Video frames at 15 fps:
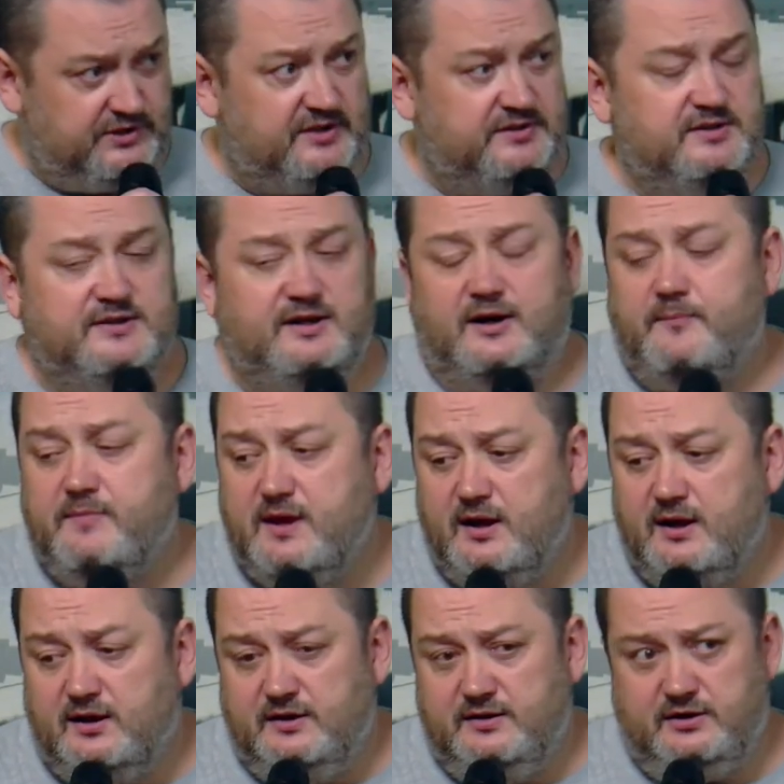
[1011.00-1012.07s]
We are burning
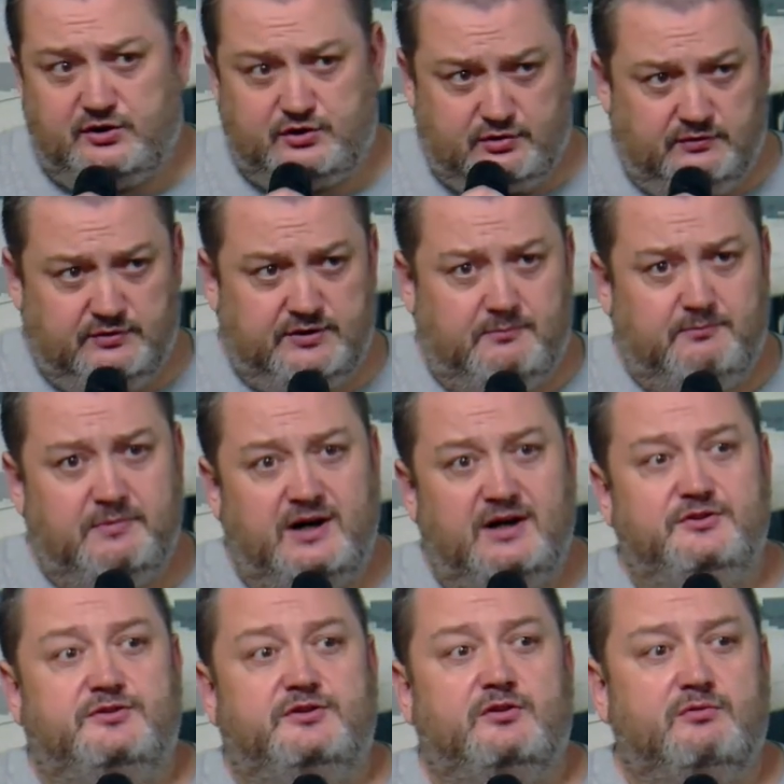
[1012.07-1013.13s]
out and we are getting
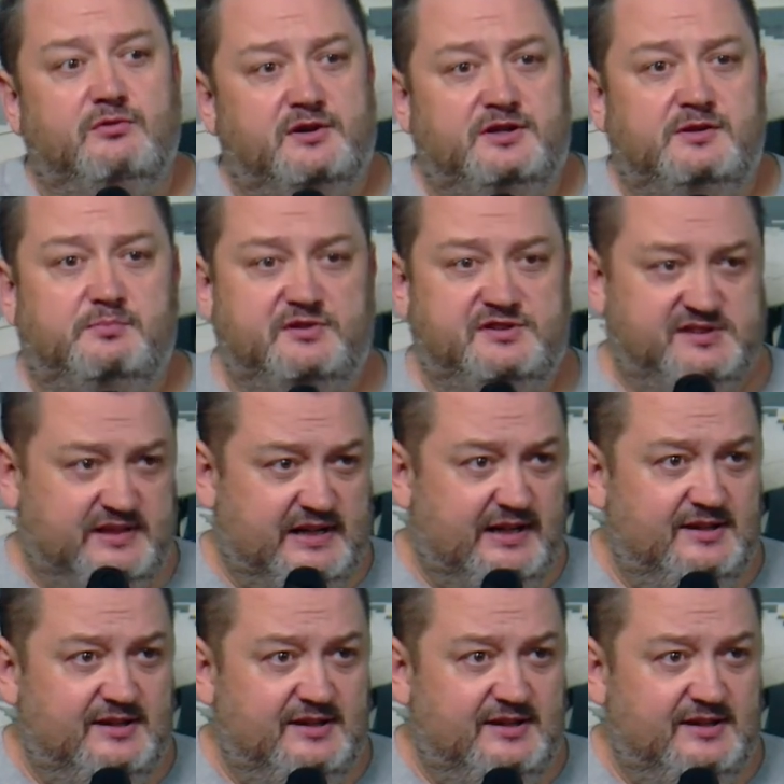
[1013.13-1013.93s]
getting exhausted.